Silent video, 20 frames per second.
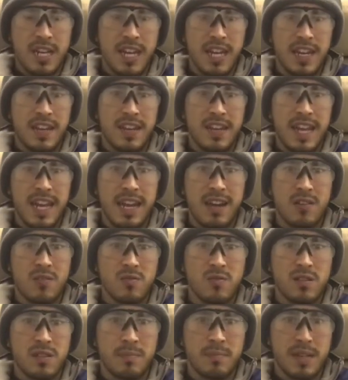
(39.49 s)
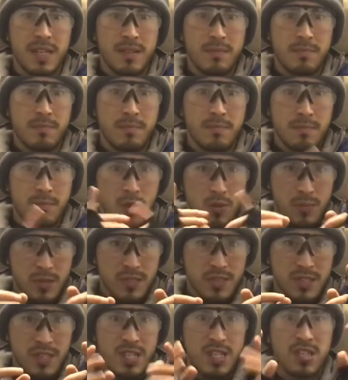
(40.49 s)
and now the big
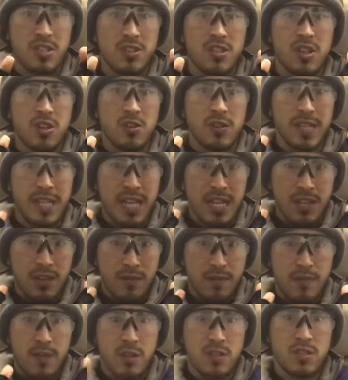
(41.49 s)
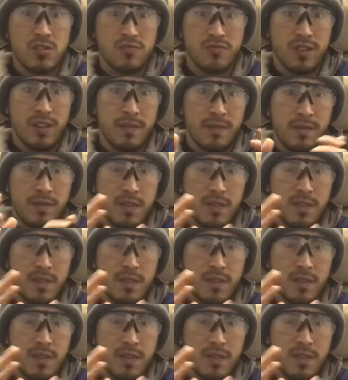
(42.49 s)
moment. You're going to get your first RIF.